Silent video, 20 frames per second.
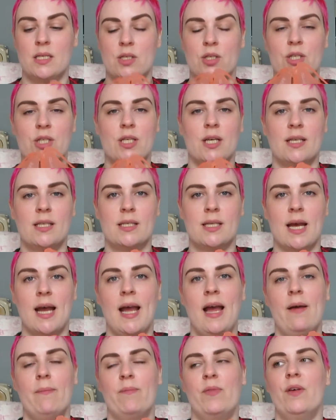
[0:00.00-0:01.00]
They're just, I
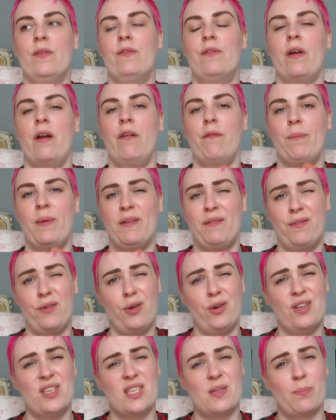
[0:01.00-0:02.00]
have the front of my
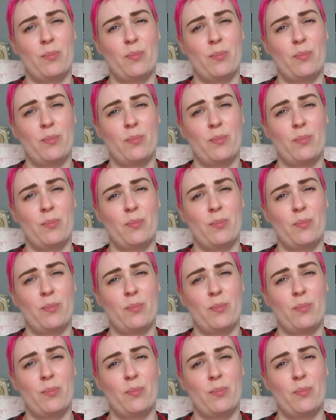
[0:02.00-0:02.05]
foot is